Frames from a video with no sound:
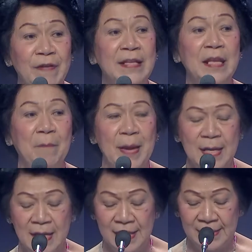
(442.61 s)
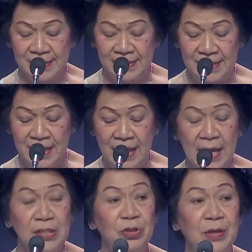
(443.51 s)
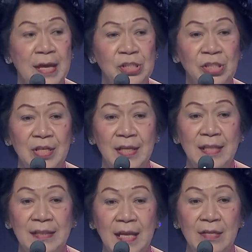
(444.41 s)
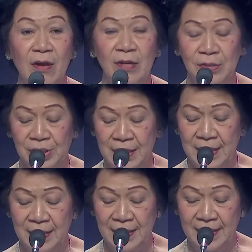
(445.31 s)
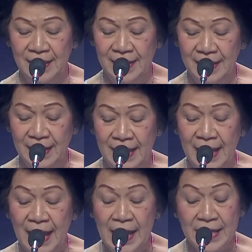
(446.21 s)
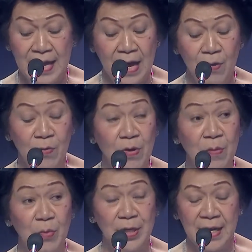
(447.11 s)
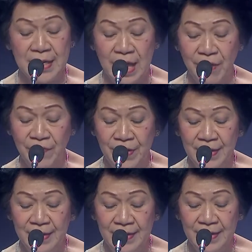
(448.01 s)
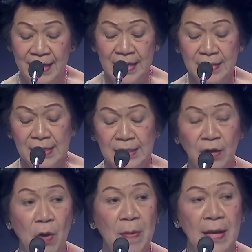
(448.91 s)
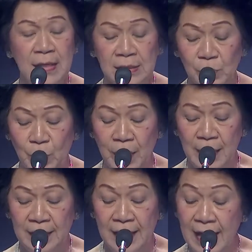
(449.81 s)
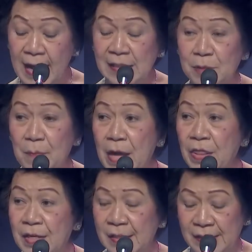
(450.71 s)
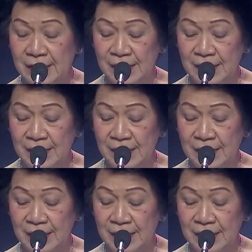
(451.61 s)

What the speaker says: independence, education, and technology. And now, more than ever, in this globalized world, as mothers,